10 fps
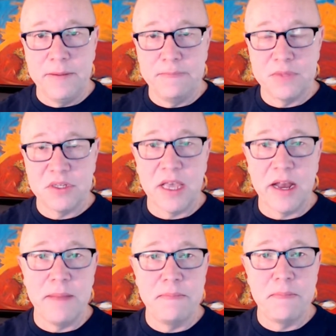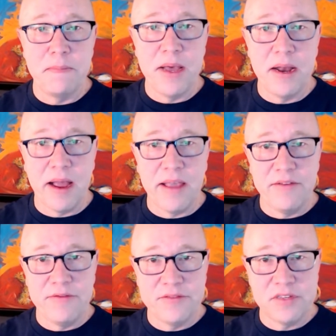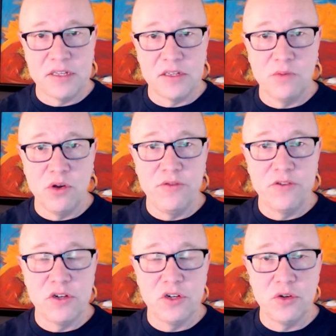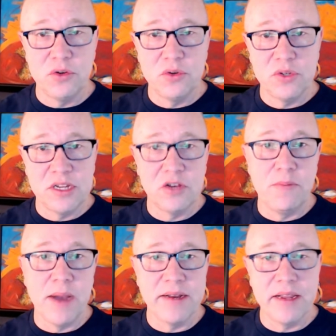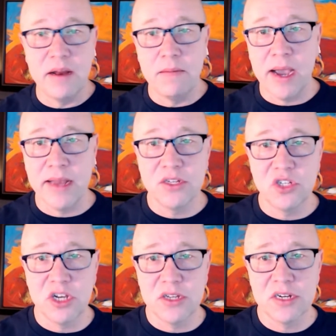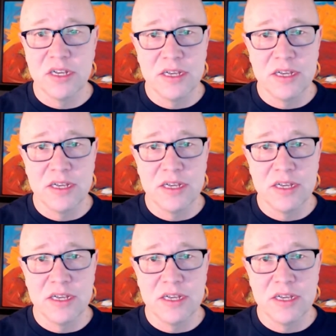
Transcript: setup, but I have since moved to single binding, and mine is just